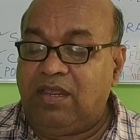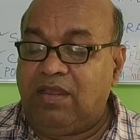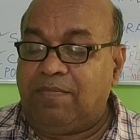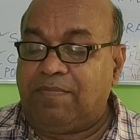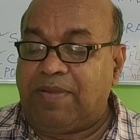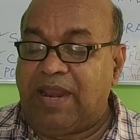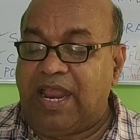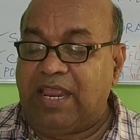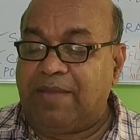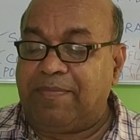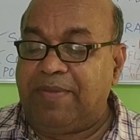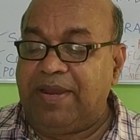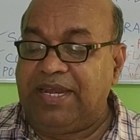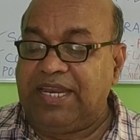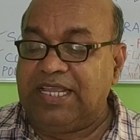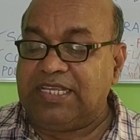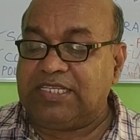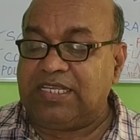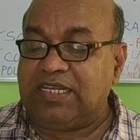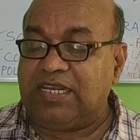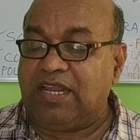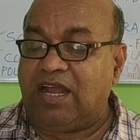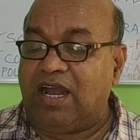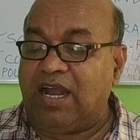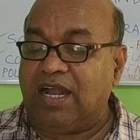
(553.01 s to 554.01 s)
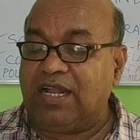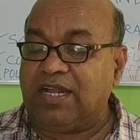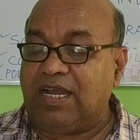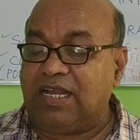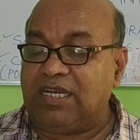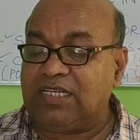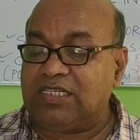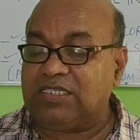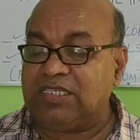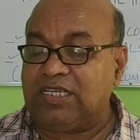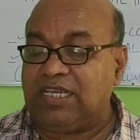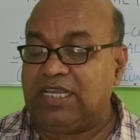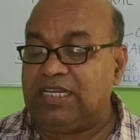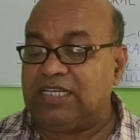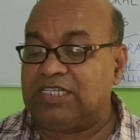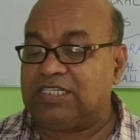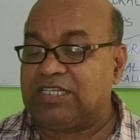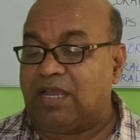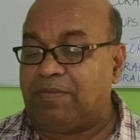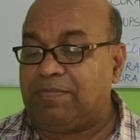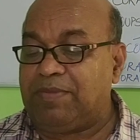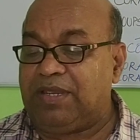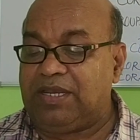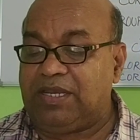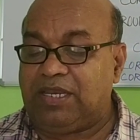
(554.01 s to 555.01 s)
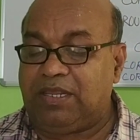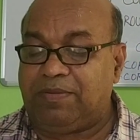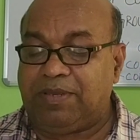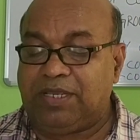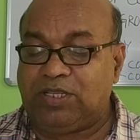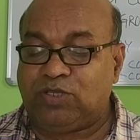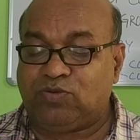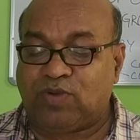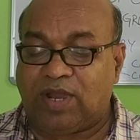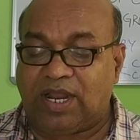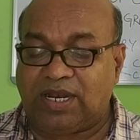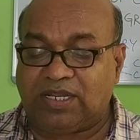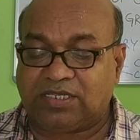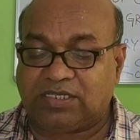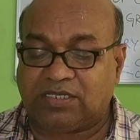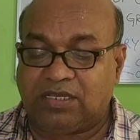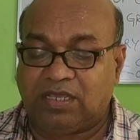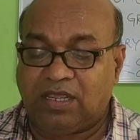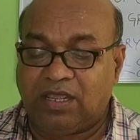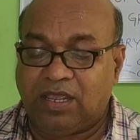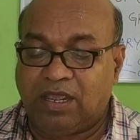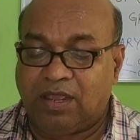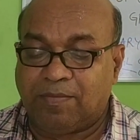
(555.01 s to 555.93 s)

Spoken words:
Fragmentation occurs in some individuals